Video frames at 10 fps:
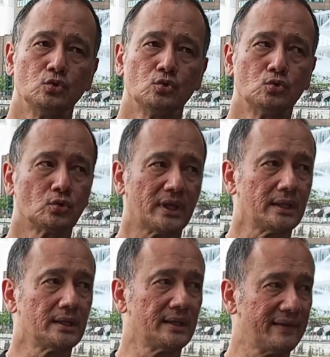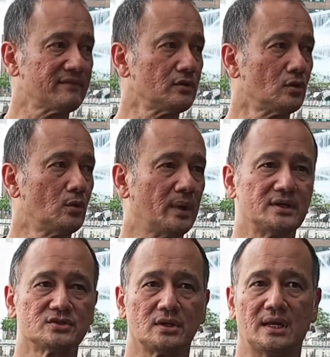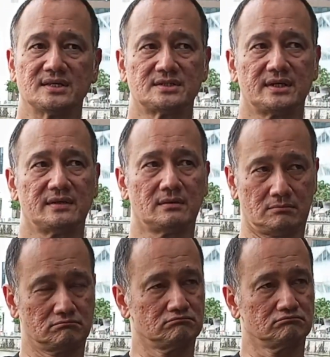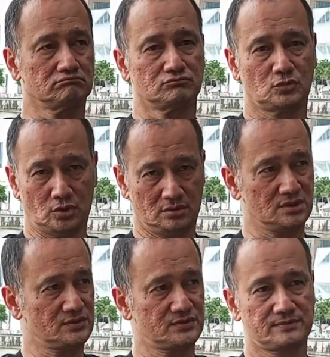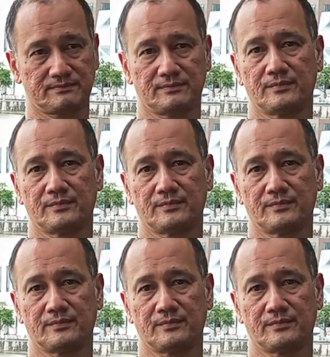You can never know when is your last day on this.